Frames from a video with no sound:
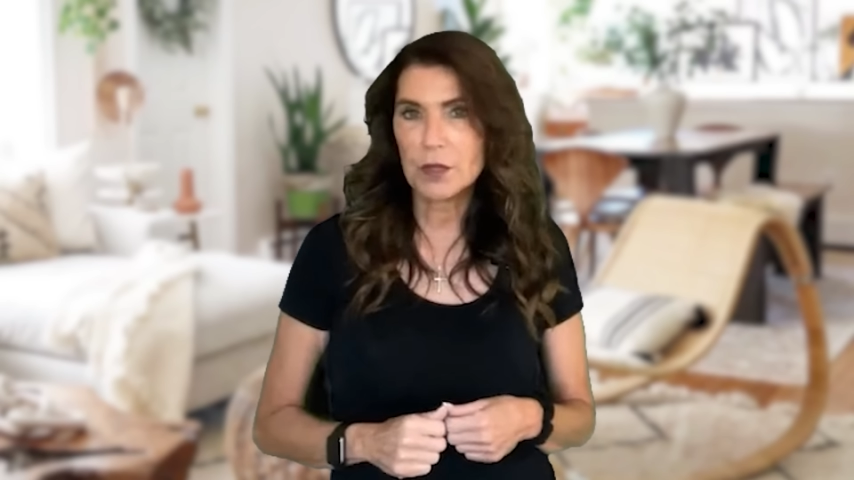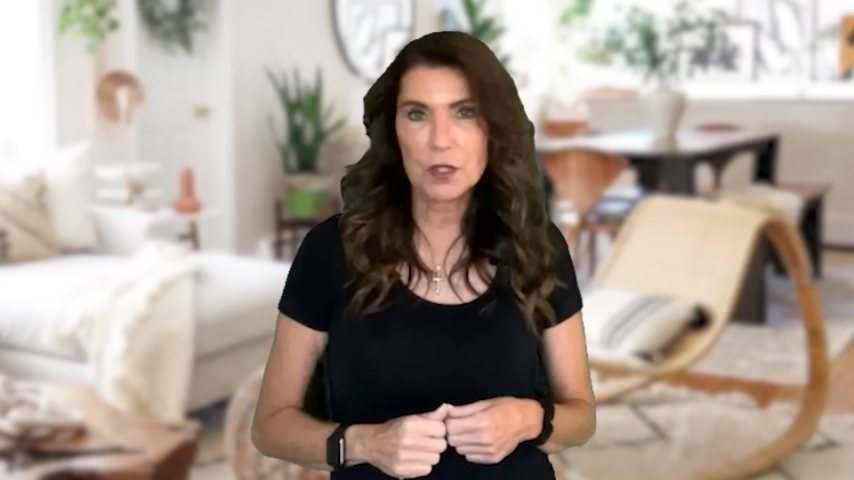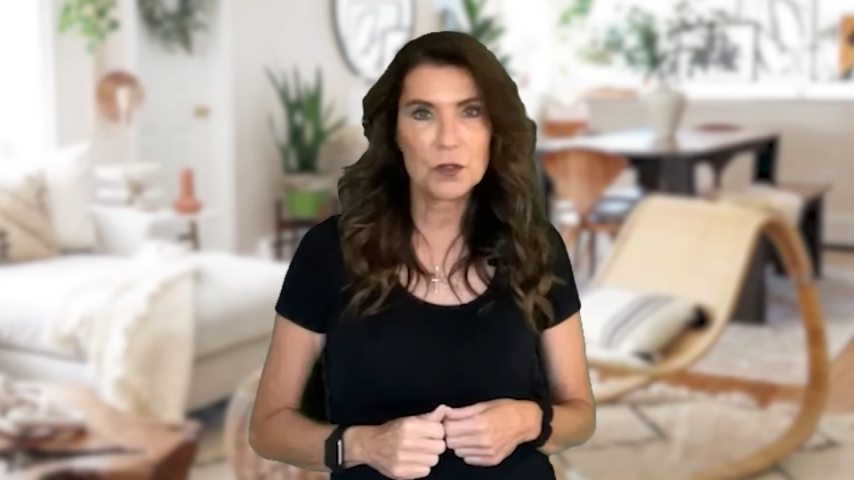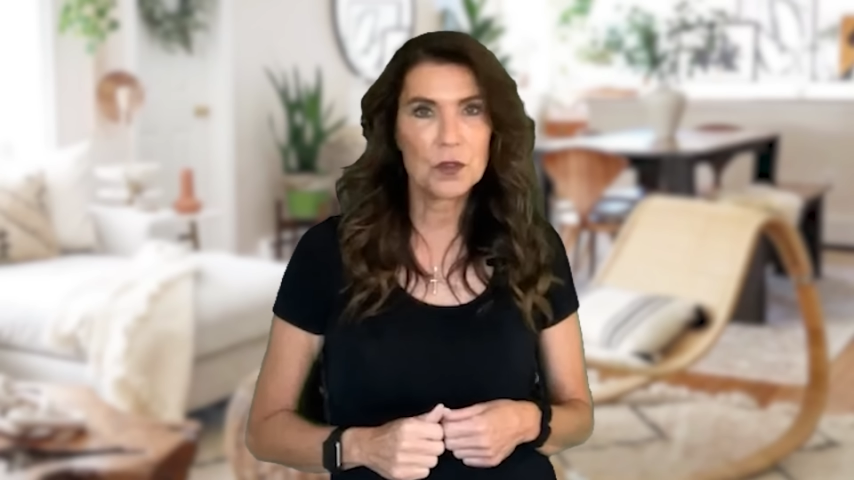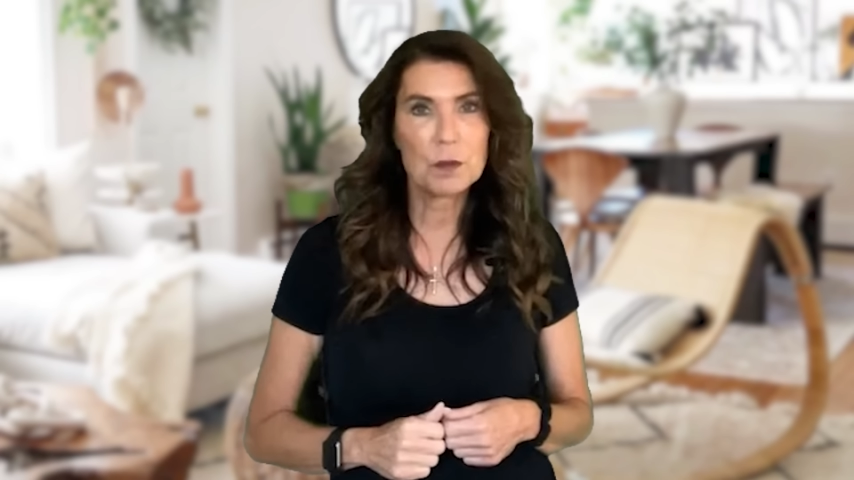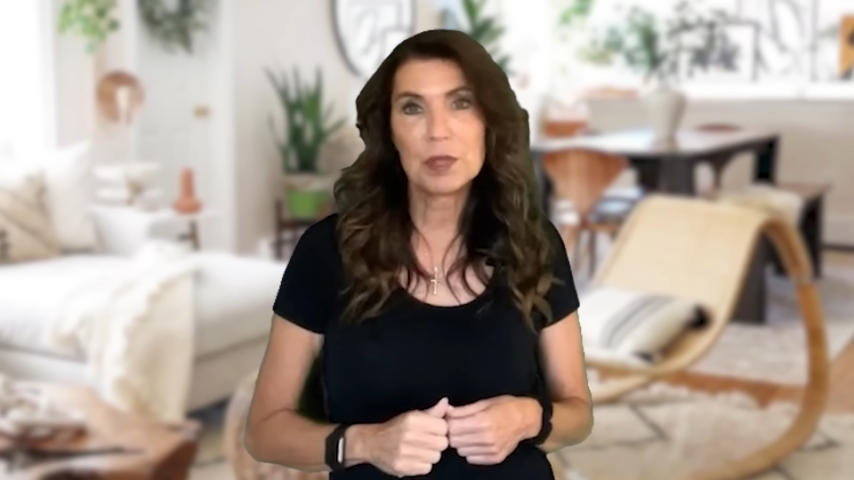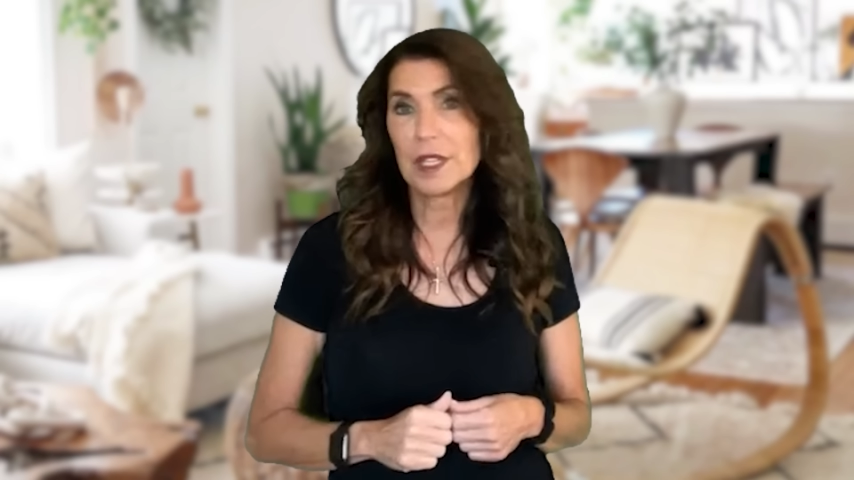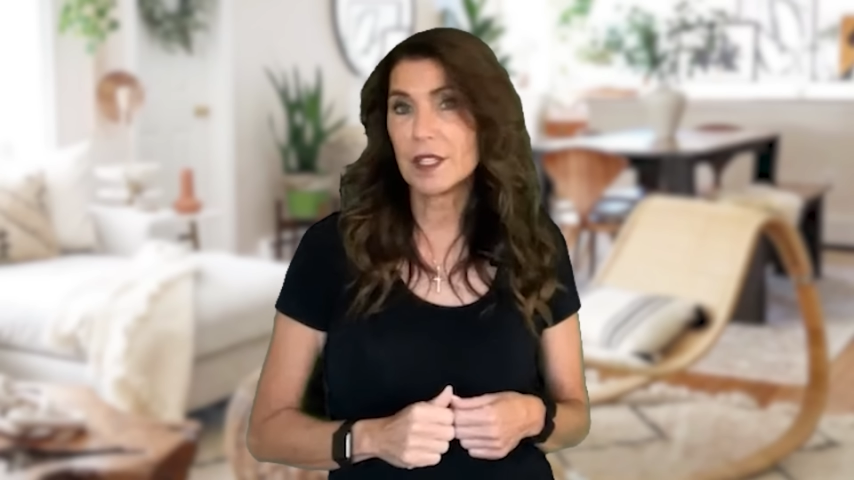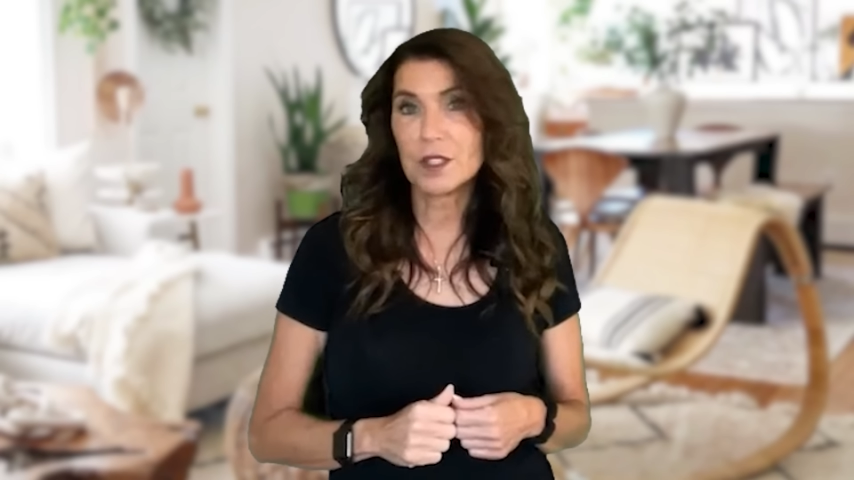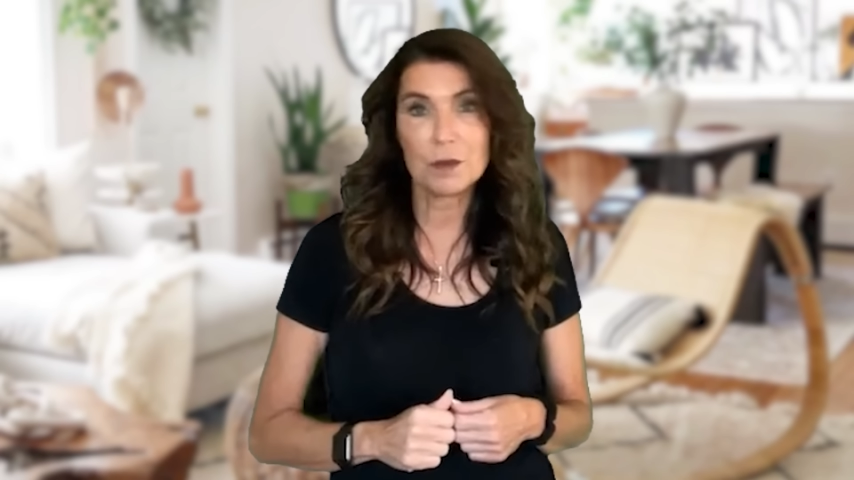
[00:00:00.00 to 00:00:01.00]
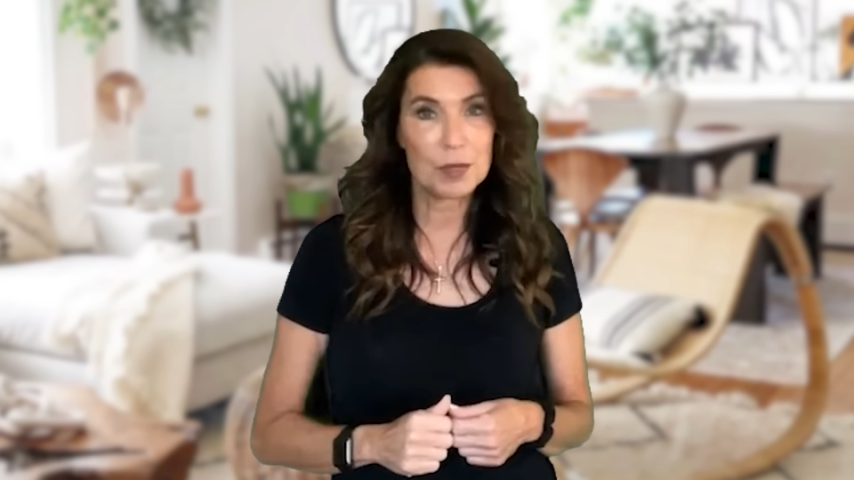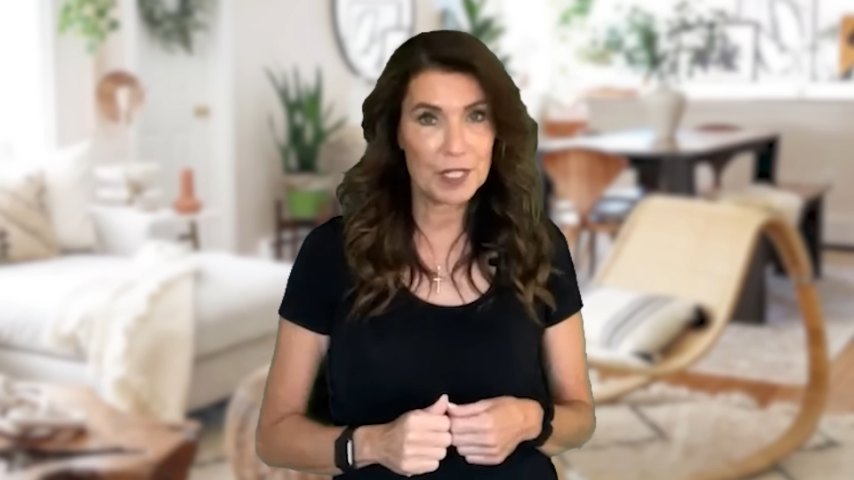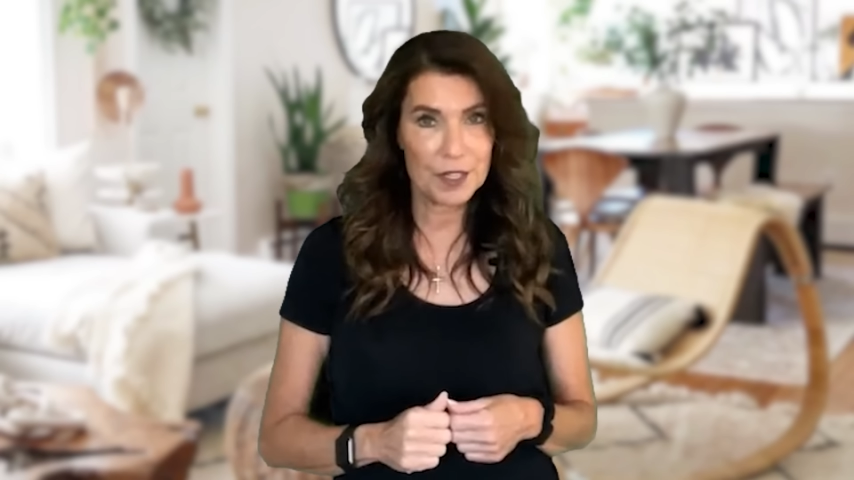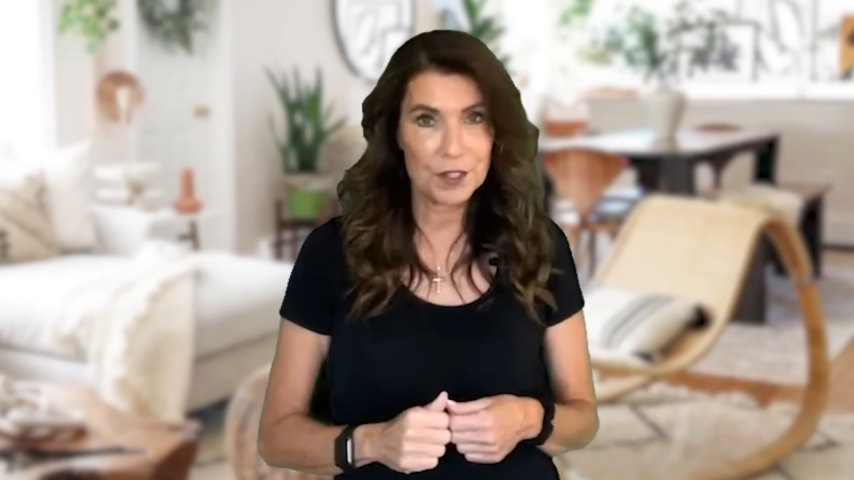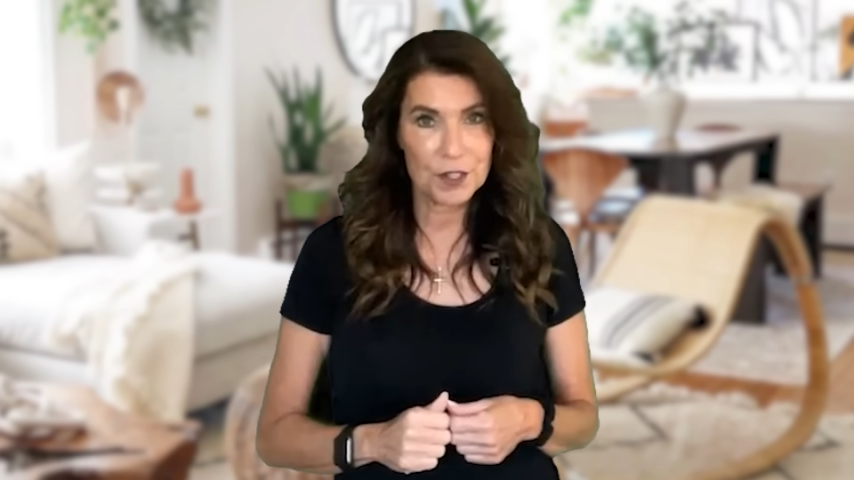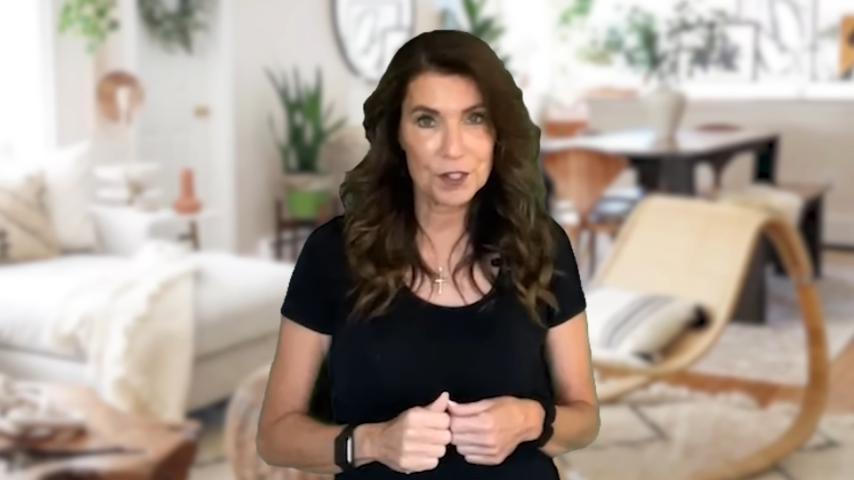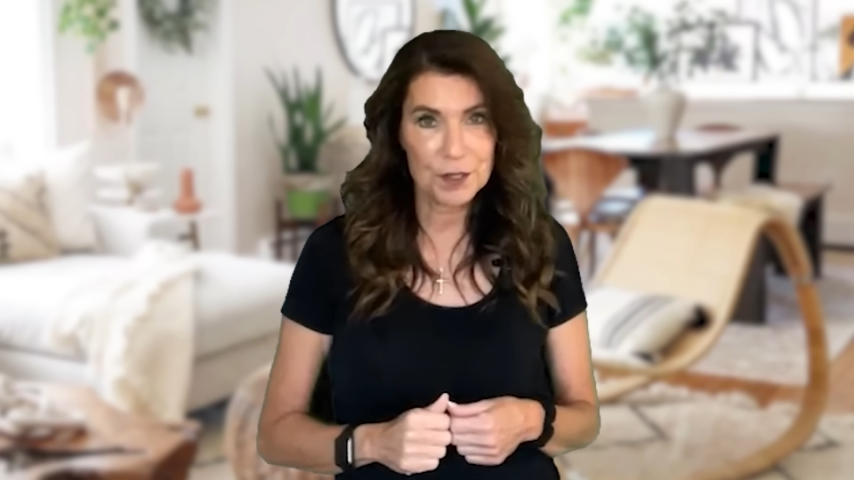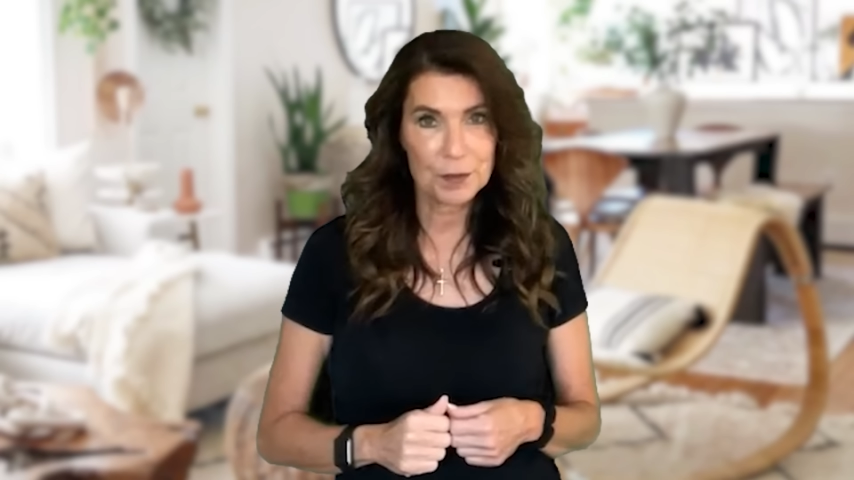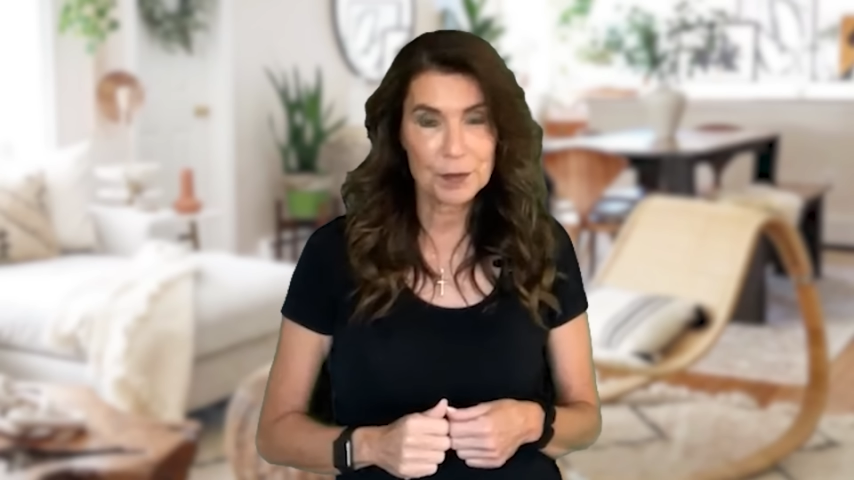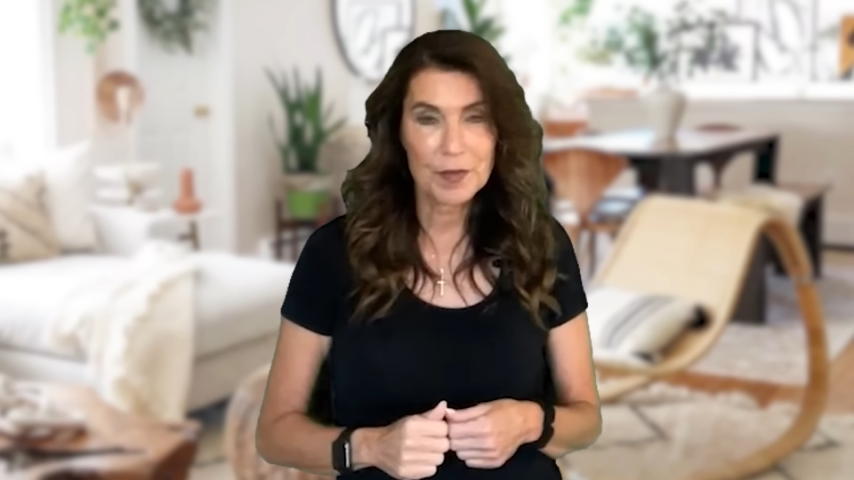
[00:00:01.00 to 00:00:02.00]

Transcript: beautiful plants or planters.